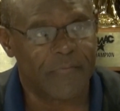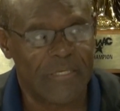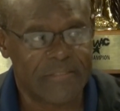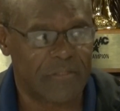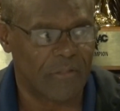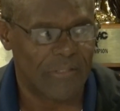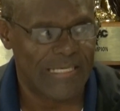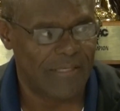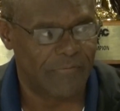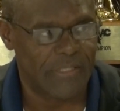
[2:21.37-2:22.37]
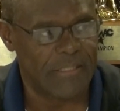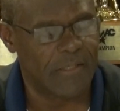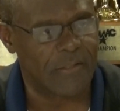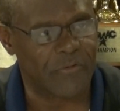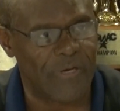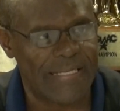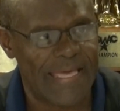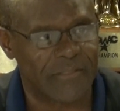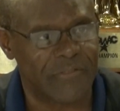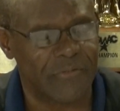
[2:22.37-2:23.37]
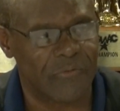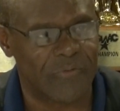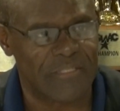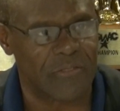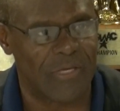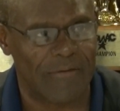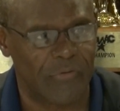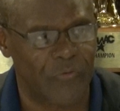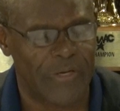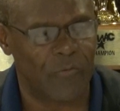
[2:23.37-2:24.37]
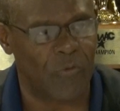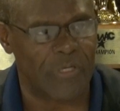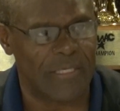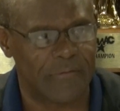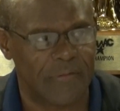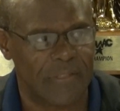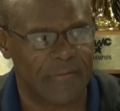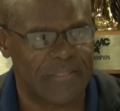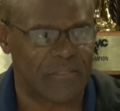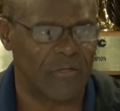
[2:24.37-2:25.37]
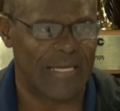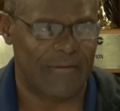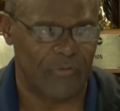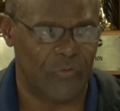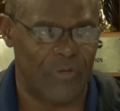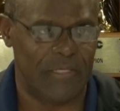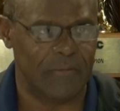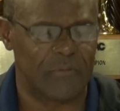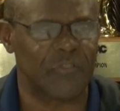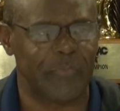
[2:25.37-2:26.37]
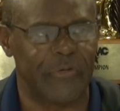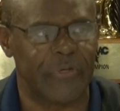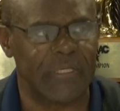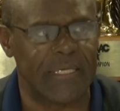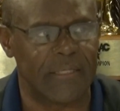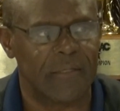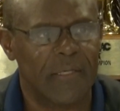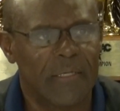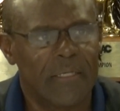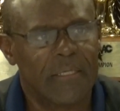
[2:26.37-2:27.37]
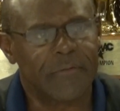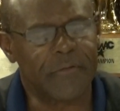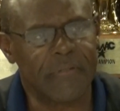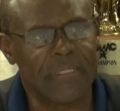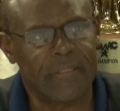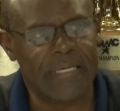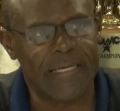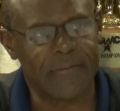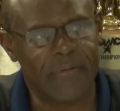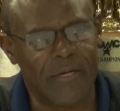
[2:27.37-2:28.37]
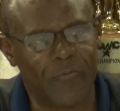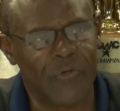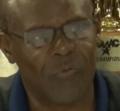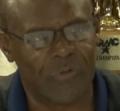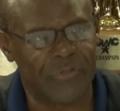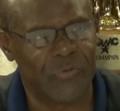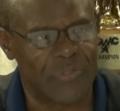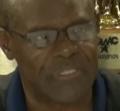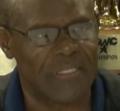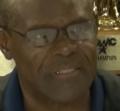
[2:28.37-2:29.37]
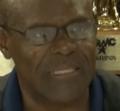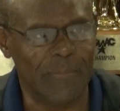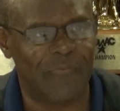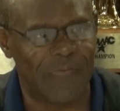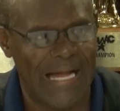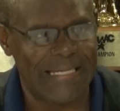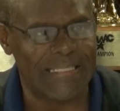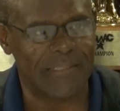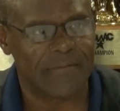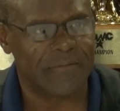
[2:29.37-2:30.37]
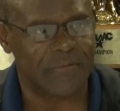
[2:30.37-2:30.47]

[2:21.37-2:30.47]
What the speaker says: They still have a great attitude. They still have a great work ethic. They still have a great spirit. And the thing that we want to do is just keep fighting.